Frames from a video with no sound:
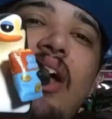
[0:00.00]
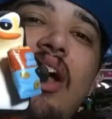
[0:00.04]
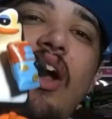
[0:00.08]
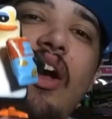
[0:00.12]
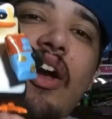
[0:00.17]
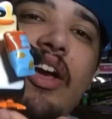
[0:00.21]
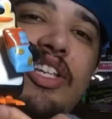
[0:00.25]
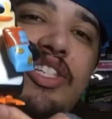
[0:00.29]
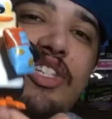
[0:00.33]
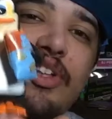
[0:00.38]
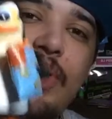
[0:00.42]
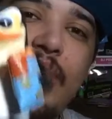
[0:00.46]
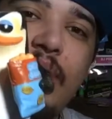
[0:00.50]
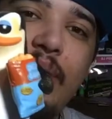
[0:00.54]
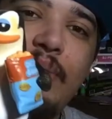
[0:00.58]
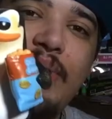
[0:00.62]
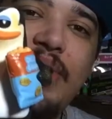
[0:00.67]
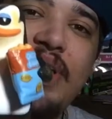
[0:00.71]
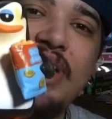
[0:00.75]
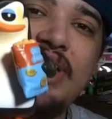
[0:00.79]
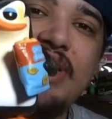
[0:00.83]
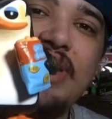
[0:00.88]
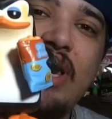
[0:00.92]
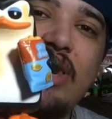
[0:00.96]
Alright, so here
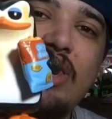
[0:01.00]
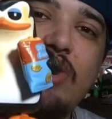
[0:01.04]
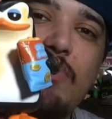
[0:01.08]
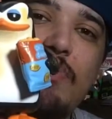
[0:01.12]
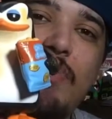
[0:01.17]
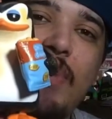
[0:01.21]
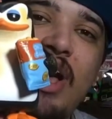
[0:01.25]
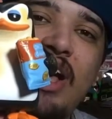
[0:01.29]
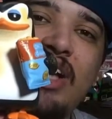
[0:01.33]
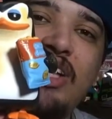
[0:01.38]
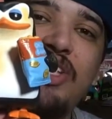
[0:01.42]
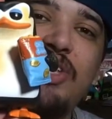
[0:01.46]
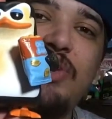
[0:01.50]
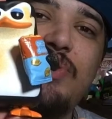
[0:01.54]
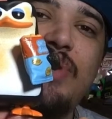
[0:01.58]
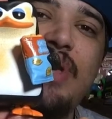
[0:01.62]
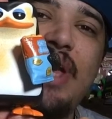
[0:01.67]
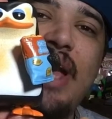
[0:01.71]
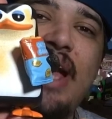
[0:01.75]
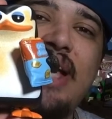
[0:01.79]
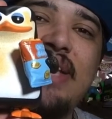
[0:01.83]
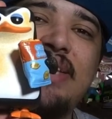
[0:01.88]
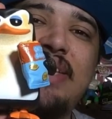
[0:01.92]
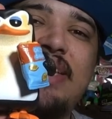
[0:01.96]
he is out the box, you
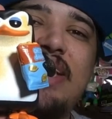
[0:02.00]
guys.